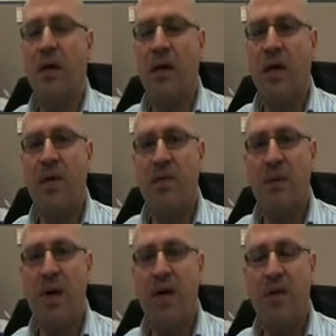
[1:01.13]
As
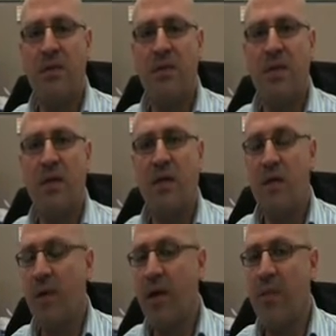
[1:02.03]

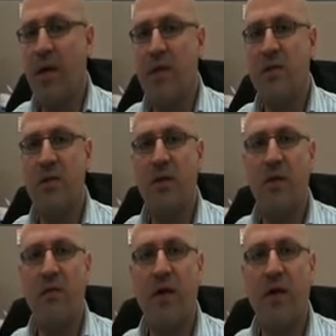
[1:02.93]
commodity markets certainly have